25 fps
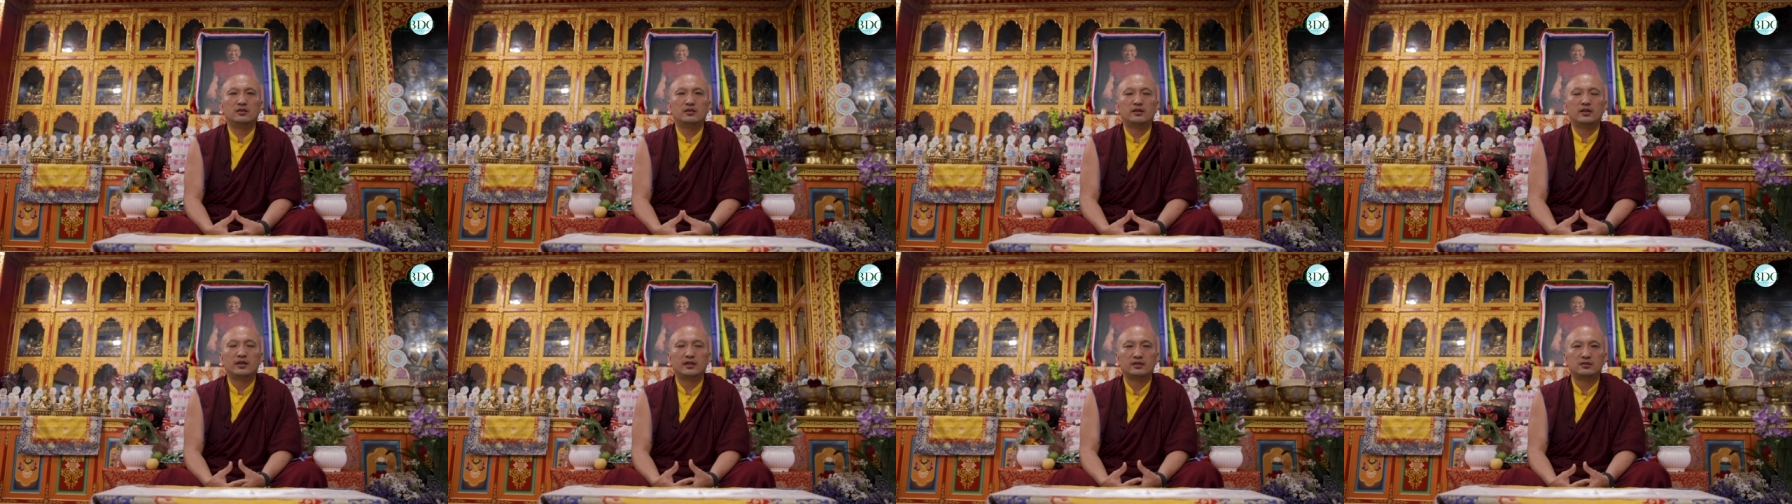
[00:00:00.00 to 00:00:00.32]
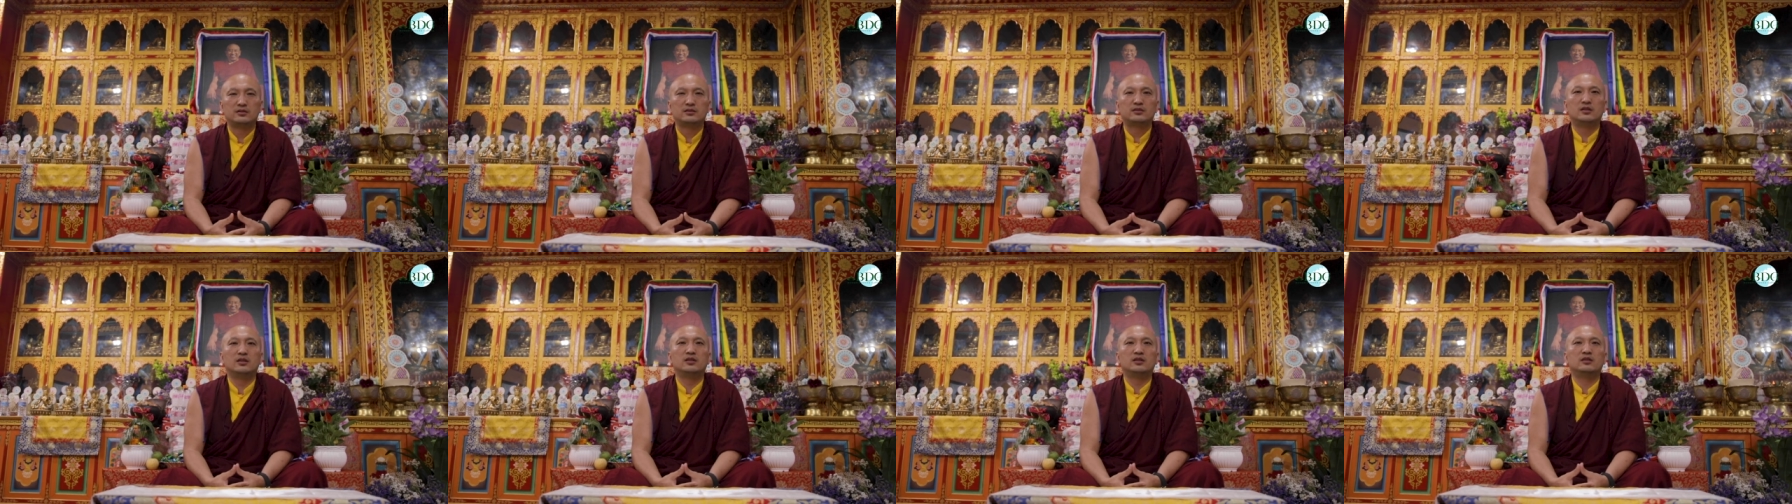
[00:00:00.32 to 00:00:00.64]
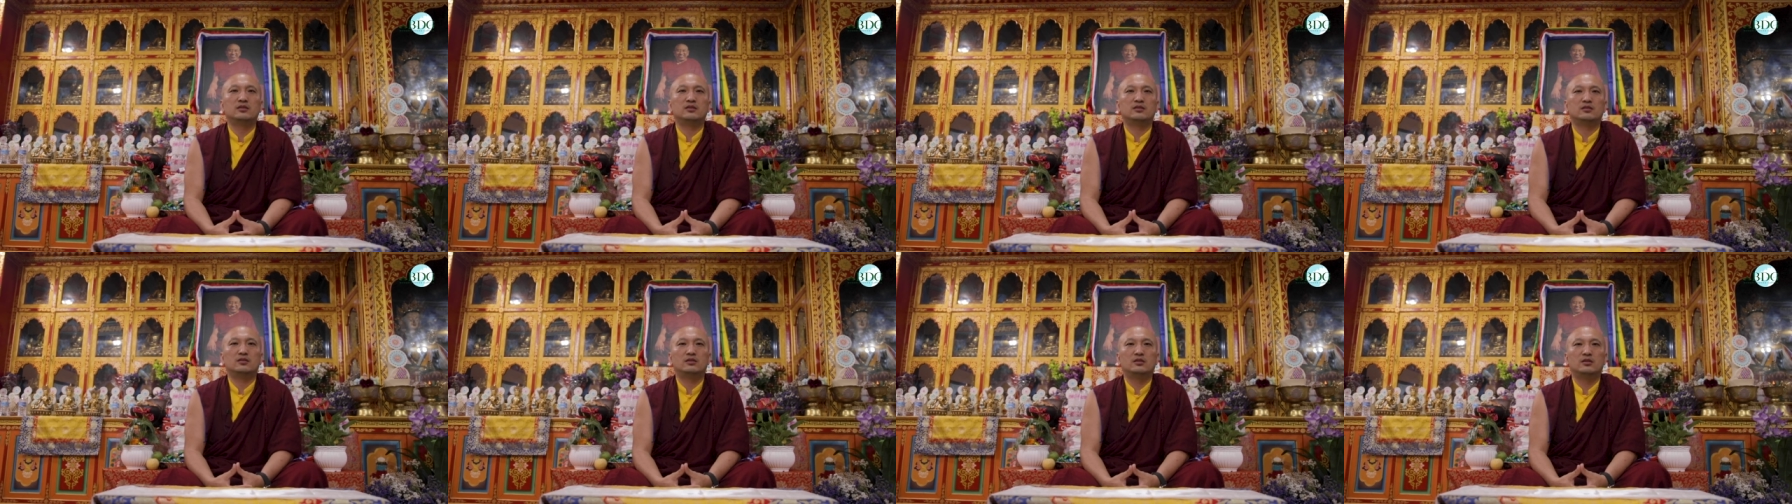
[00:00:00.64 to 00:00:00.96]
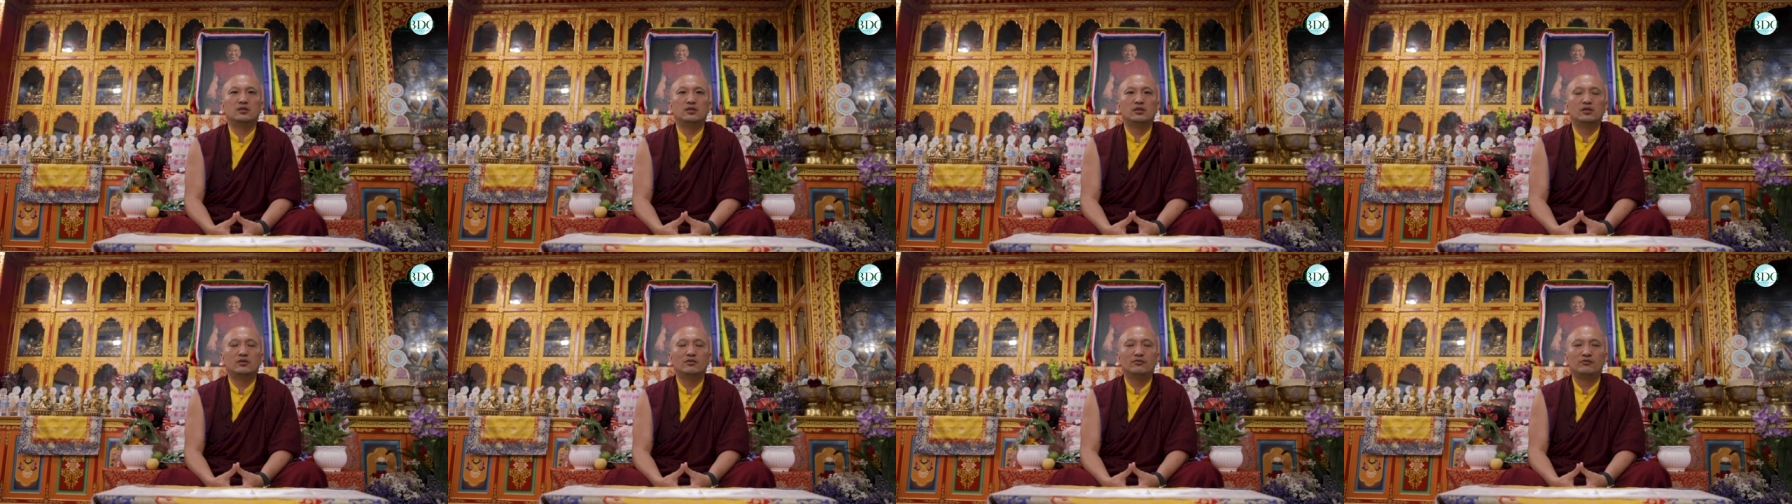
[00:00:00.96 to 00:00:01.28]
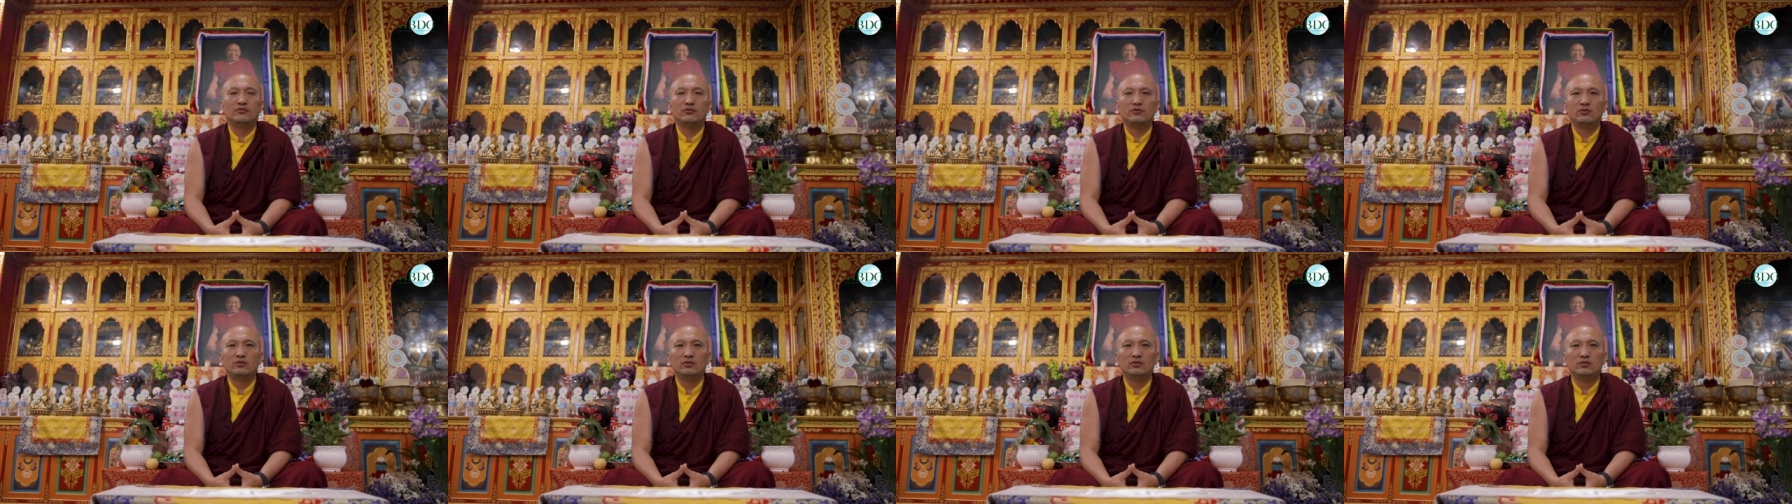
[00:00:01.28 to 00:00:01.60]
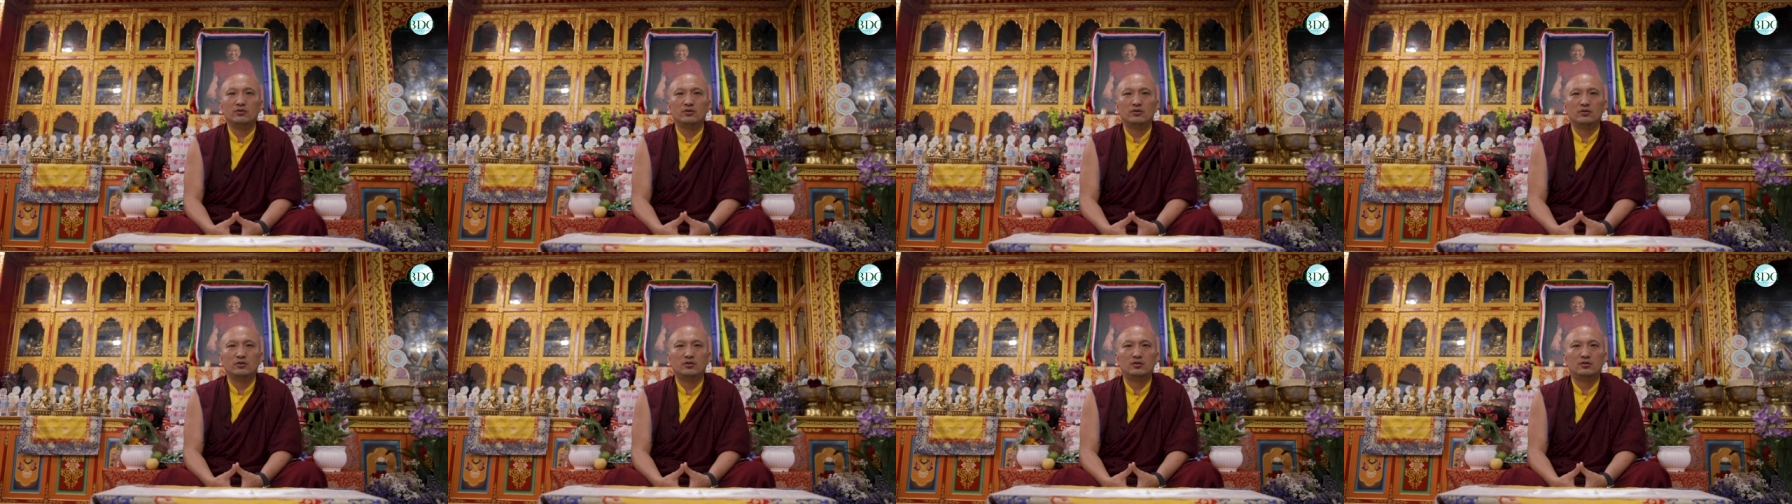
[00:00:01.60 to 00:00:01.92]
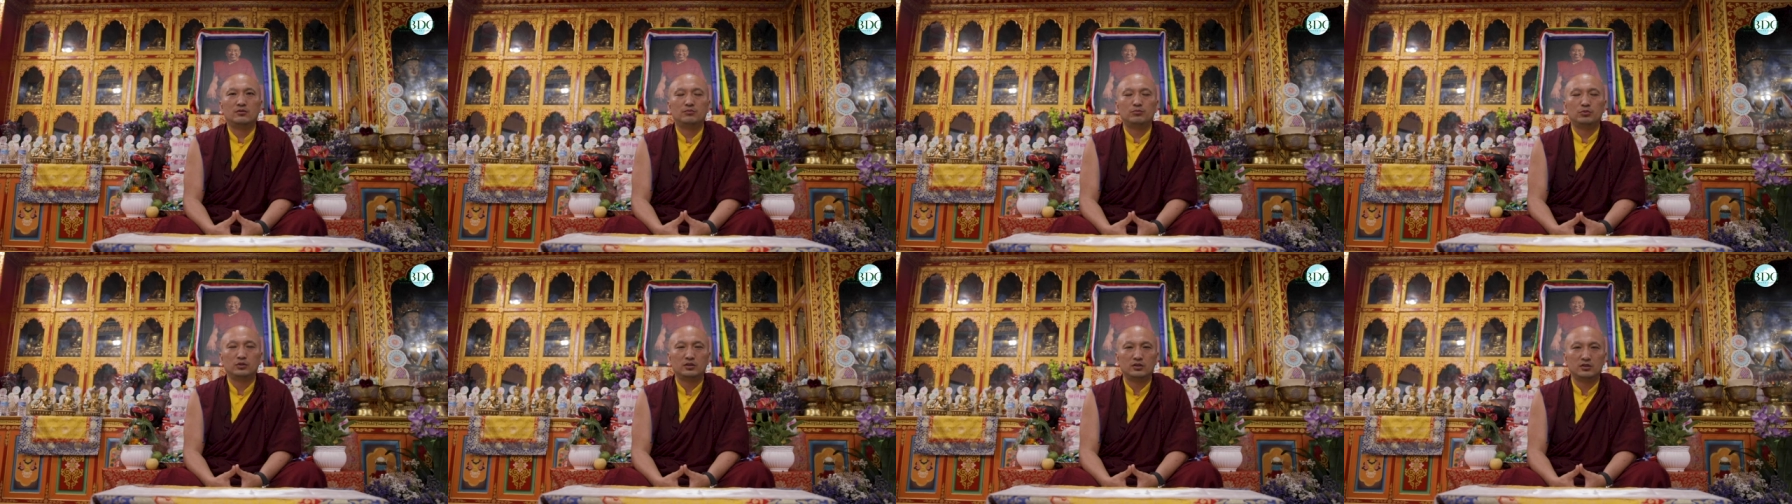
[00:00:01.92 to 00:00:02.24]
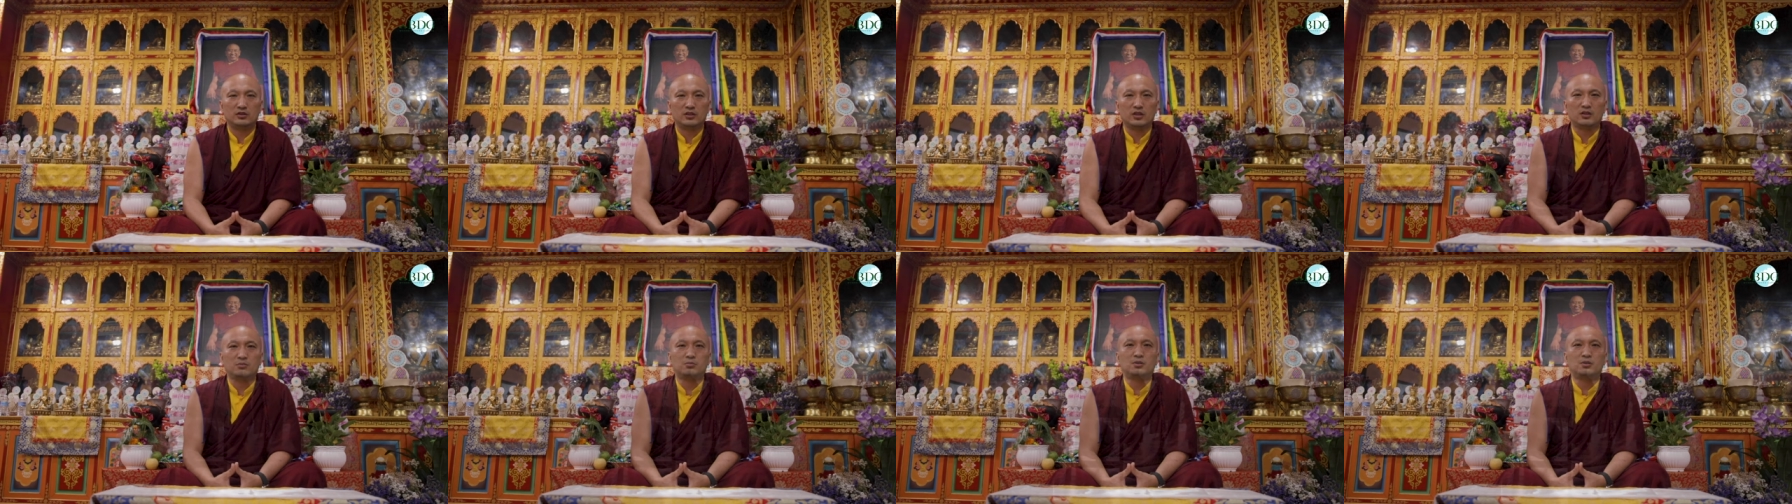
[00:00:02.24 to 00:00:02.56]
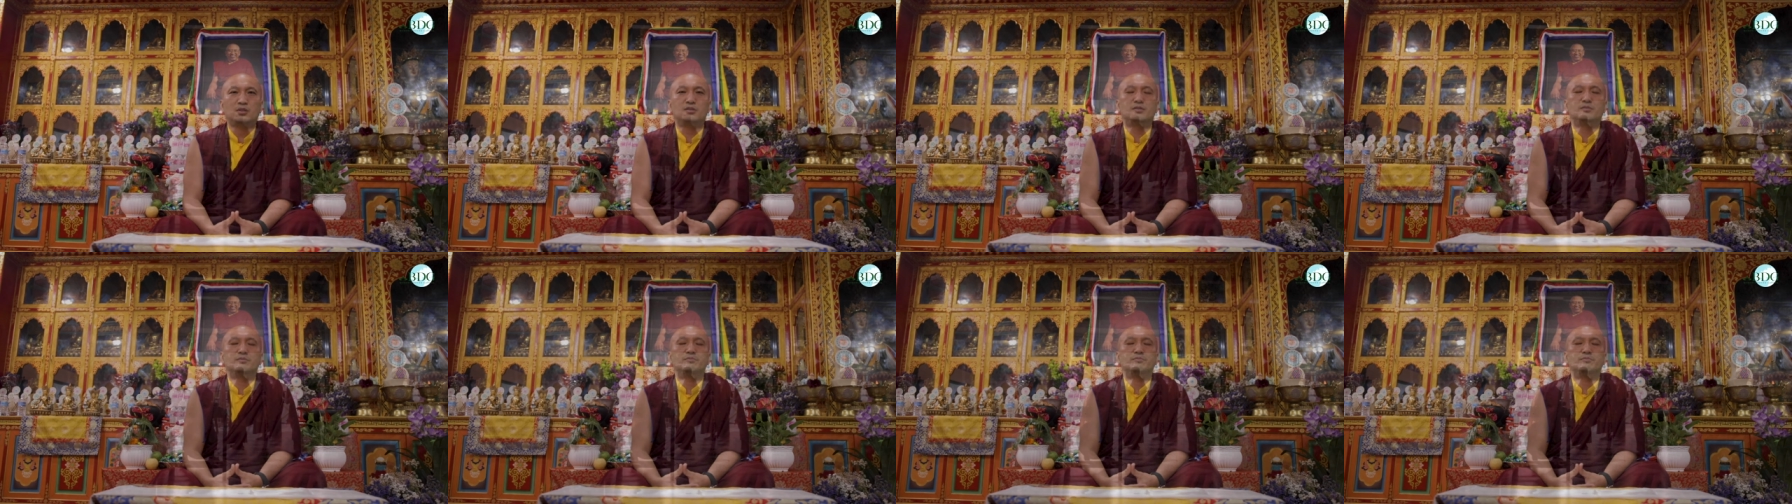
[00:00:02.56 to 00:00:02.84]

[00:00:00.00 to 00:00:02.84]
has done for Buddha Dharma.